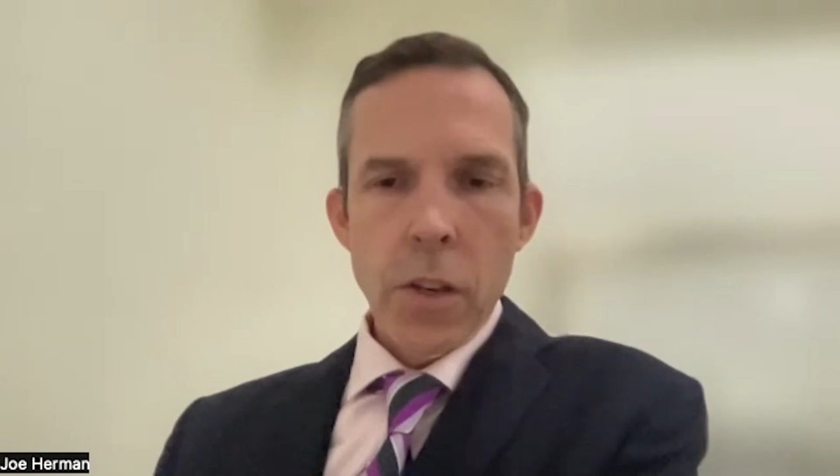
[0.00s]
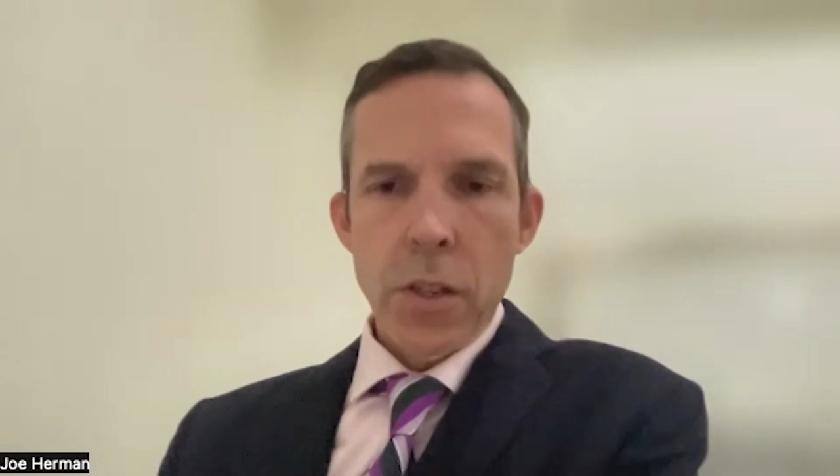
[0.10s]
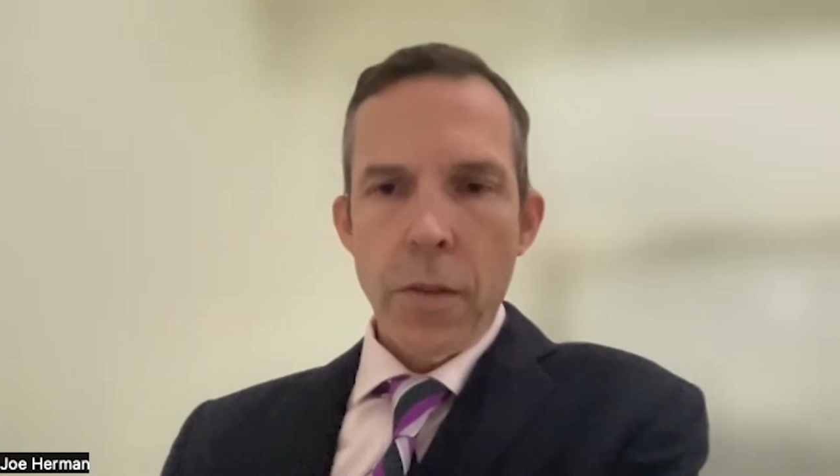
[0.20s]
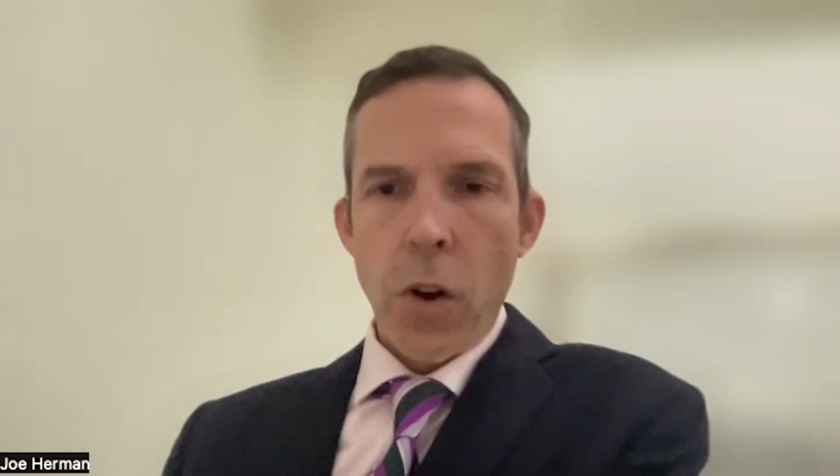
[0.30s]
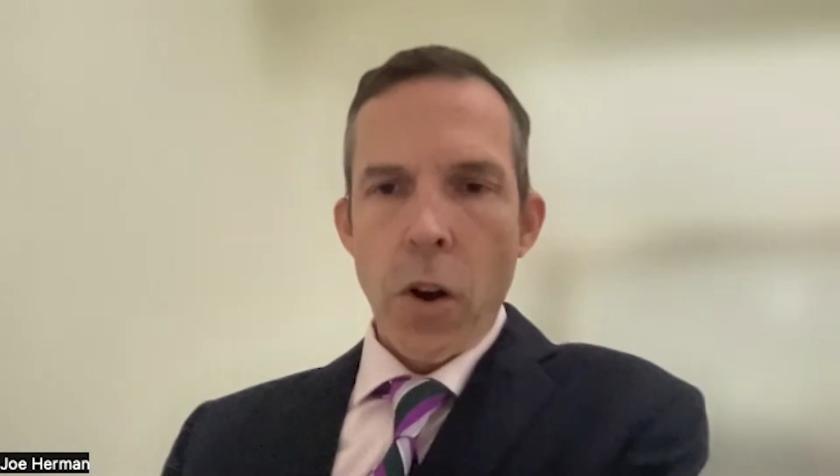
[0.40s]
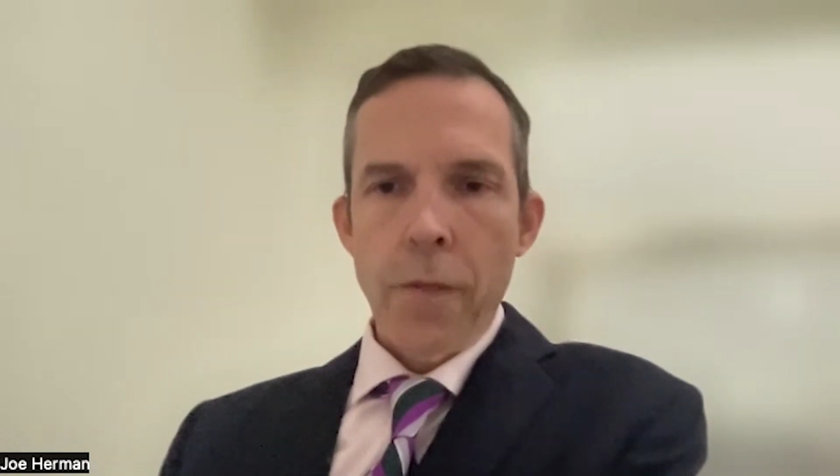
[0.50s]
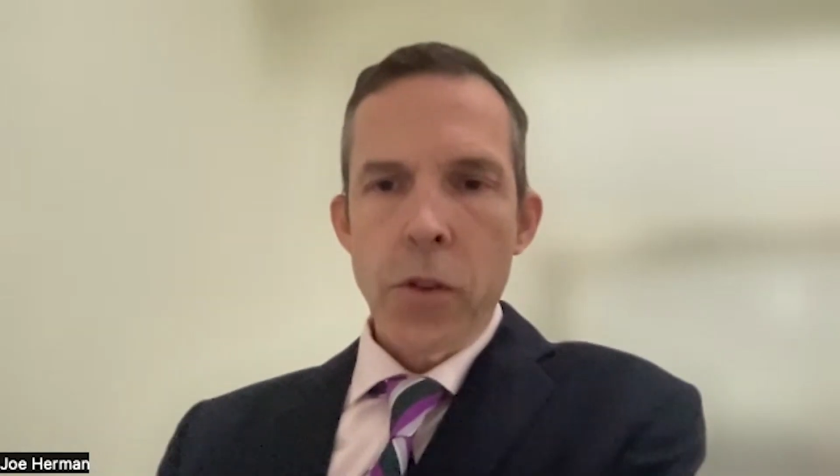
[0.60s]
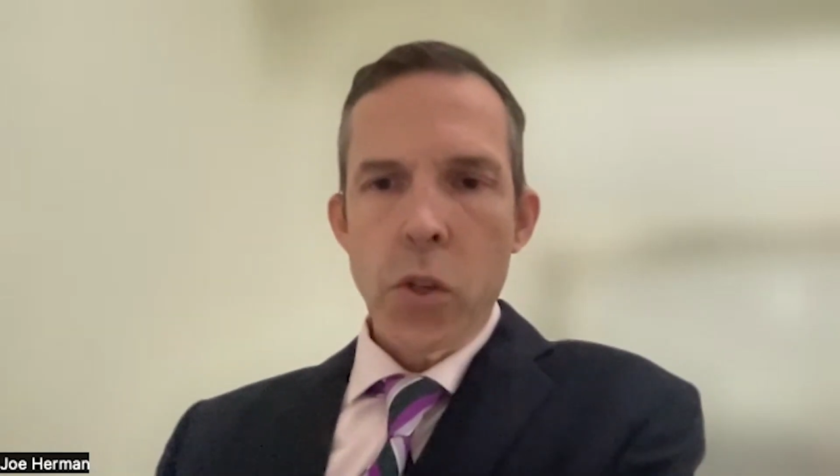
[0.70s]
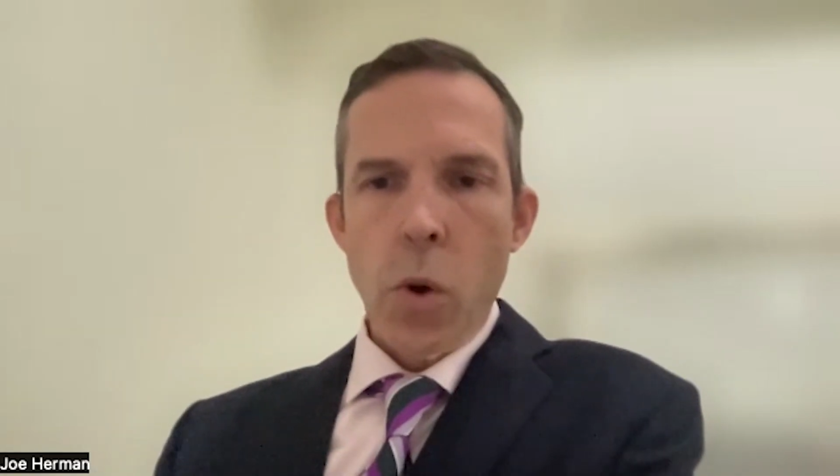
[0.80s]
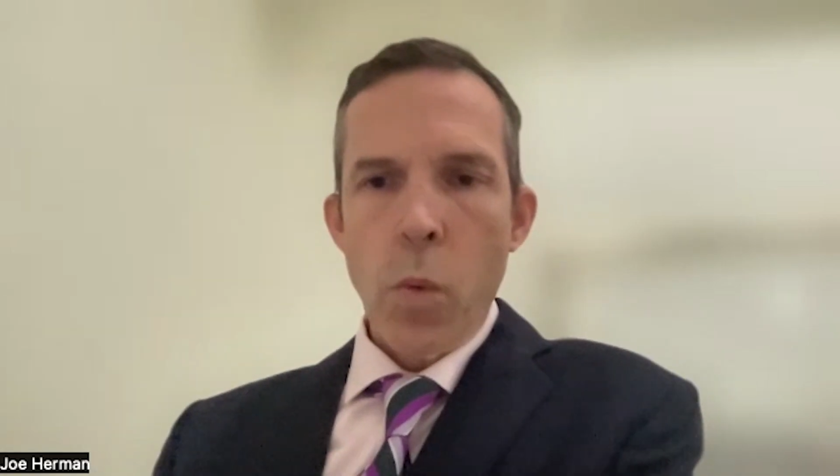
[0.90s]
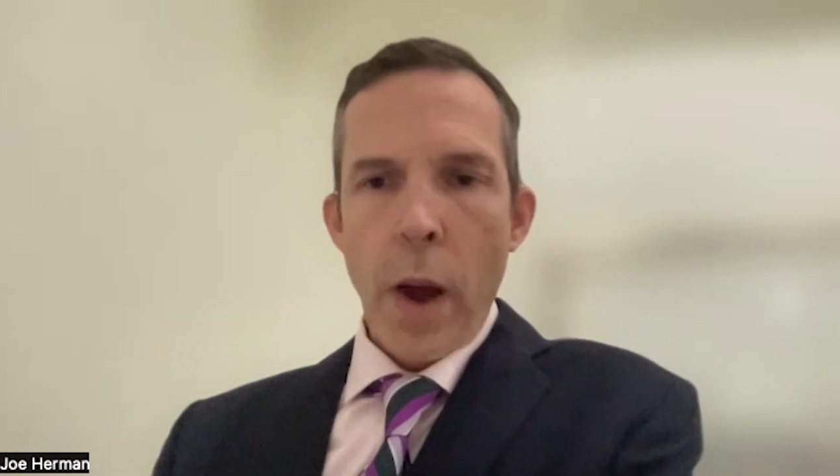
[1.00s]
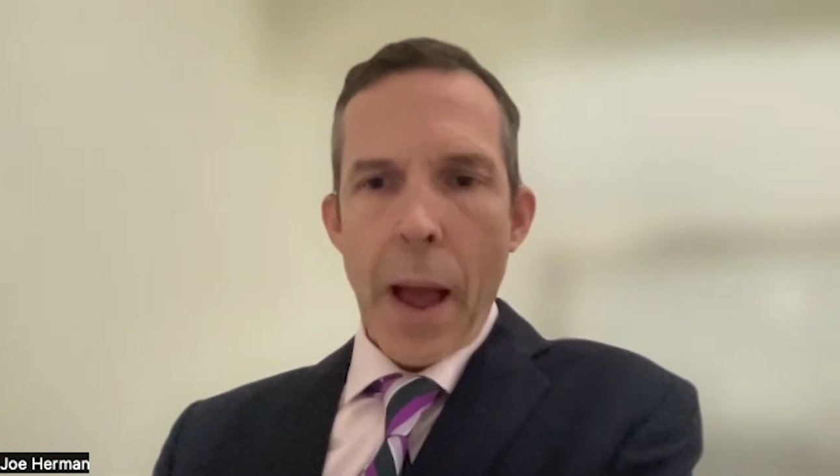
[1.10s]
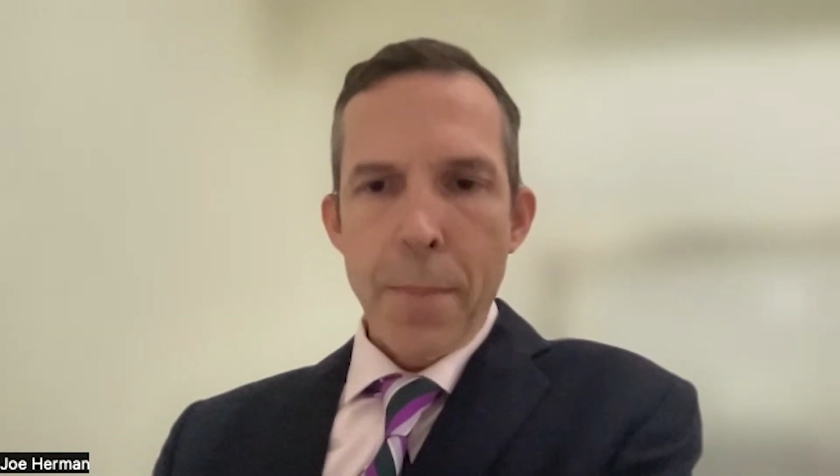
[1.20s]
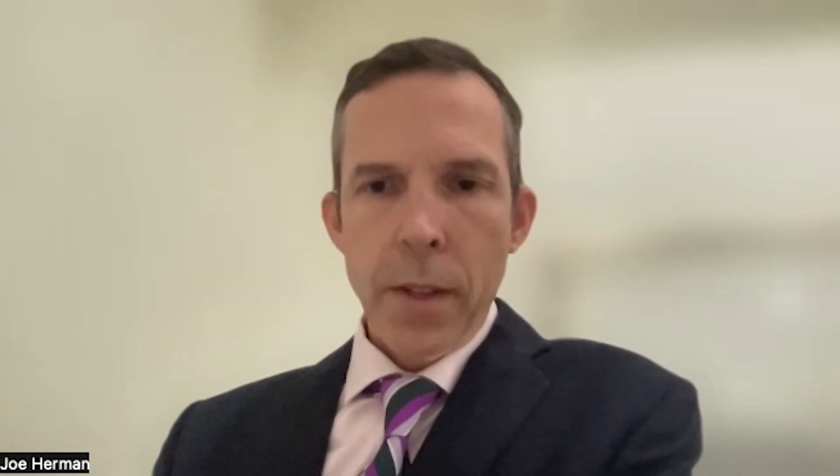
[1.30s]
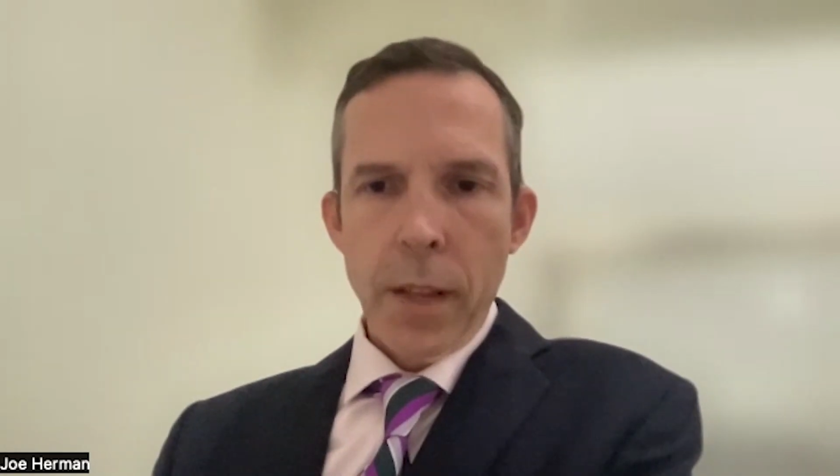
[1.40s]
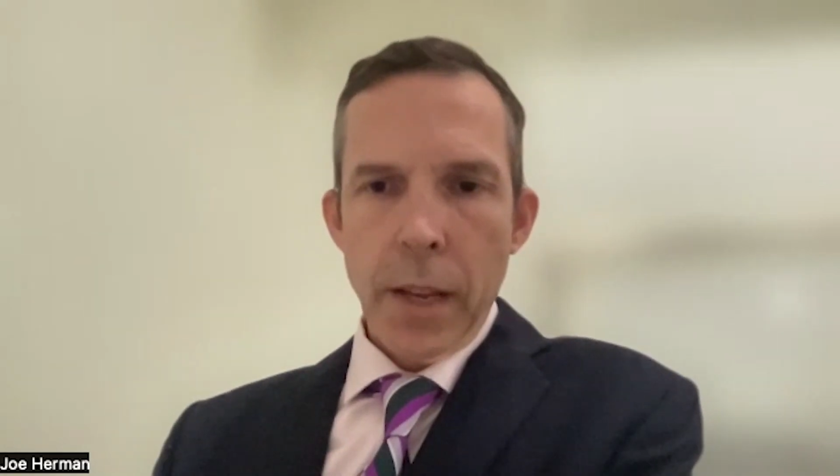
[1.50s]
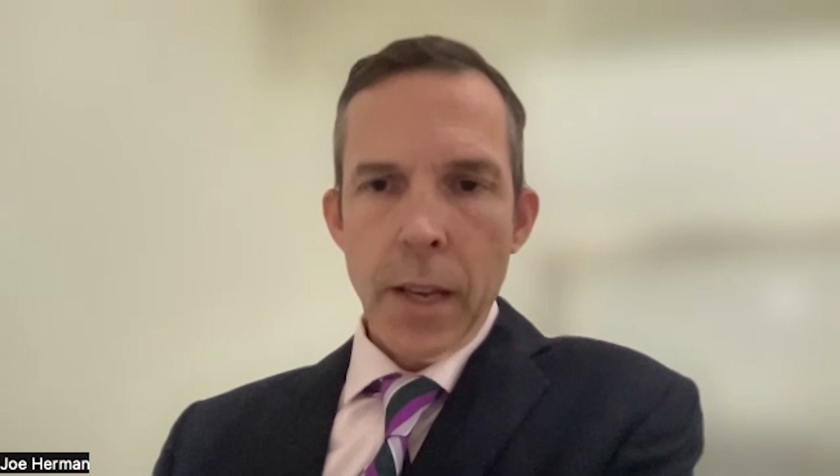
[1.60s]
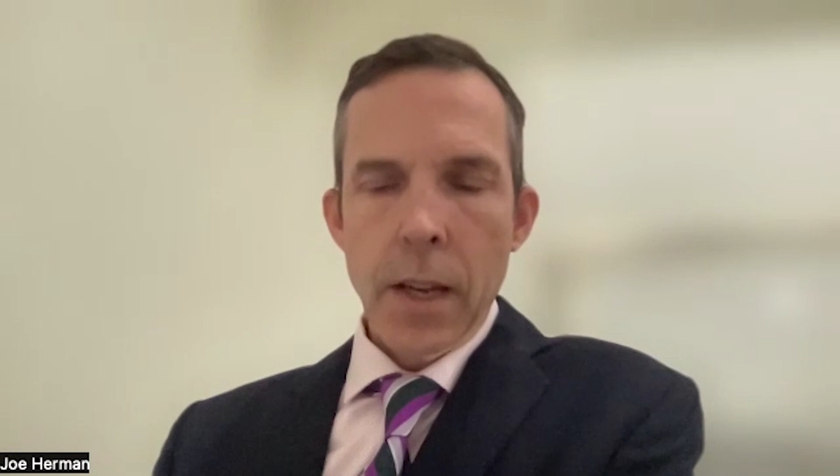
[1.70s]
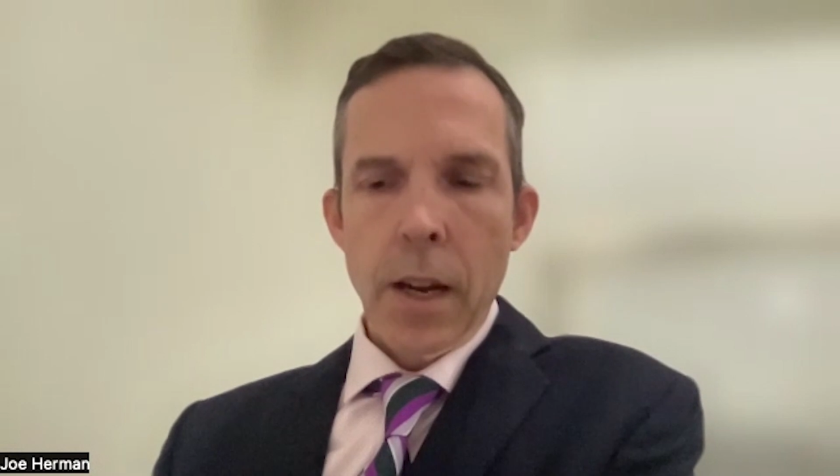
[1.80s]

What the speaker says: has evolved so rapidly.